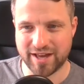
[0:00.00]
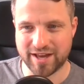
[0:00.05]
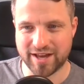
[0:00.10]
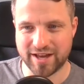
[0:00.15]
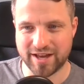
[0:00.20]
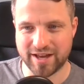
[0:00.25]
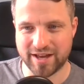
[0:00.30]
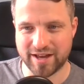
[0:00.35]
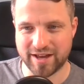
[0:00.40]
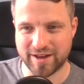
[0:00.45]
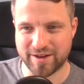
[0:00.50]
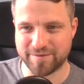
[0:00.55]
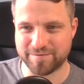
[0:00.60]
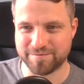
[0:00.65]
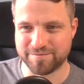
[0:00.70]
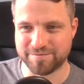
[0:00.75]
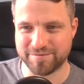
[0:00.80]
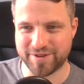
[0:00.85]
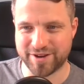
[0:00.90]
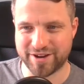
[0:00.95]

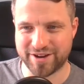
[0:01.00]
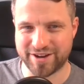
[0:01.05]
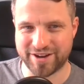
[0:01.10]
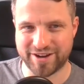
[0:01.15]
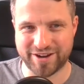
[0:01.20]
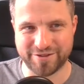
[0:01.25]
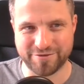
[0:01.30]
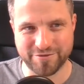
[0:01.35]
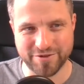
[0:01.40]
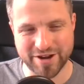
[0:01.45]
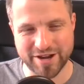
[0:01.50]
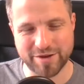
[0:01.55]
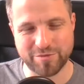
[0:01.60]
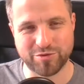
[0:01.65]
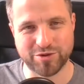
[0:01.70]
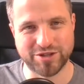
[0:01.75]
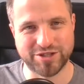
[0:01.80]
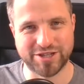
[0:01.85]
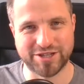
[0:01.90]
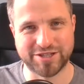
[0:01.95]
Um, I've really
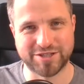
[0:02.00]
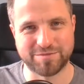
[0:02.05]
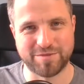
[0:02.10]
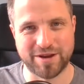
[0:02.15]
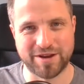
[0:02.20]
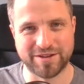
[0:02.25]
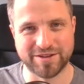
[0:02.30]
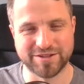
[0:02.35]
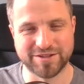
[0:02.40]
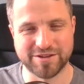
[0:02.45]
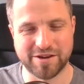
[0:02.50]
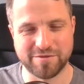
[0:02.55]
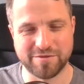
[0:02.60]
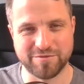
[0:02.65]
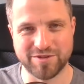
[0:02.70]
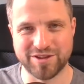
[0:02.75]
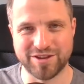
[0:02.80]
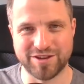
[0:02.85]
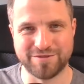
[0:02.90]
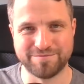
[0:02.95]
appreciated spending this time
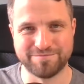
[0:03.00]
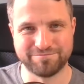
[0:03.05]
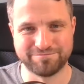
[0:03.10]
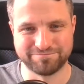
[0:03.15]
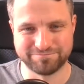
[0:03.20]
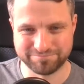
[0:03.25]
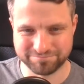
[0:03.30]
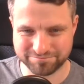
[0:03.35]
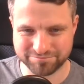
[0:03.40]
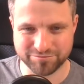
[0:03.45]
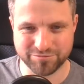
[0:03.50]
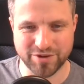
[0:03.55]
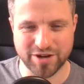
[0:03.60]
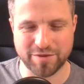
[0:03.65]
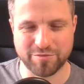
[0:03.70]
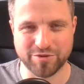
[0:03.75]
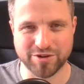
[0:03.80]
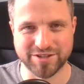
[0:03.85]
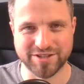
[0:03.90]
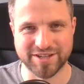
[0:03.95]
with you.
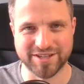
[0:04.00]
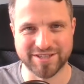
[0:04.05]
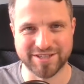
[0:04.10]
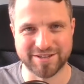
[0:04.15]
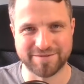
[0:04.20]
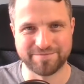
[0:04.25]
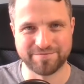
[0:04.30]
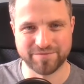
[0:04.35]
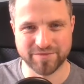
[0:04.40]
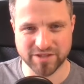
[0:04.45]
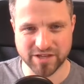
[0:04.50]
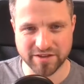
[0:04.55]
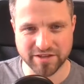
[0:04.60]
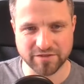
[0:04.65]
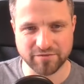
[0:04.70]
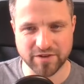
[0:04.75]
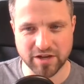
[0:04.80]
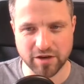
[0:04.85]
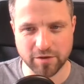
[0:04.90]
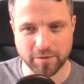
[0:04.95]
Really appreciate it. So
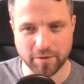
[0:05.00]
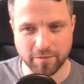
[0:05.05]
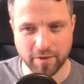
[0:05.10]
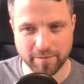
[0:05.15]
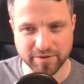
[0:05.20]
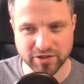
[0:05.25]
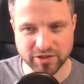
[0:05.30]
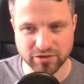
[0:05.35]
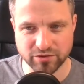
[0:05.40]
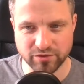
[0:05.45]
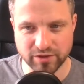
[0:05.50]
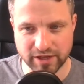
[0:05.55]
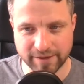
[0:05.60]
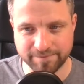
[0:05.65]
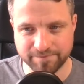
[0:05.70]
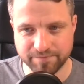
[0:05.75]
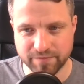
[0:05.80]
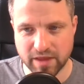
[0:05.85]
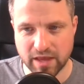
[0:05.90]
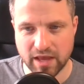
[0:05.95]
this video will be published
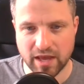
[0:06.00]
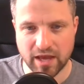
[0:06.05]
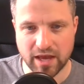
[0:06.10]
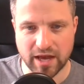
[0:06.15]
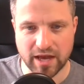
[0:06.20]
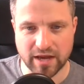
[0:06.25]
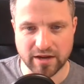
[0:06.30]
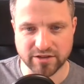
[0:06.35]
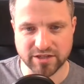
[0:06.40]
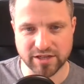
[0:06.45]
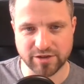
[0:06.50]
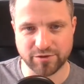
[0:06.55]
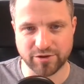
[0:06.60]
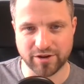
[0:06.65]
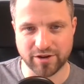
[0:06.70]
shortly and I'll see you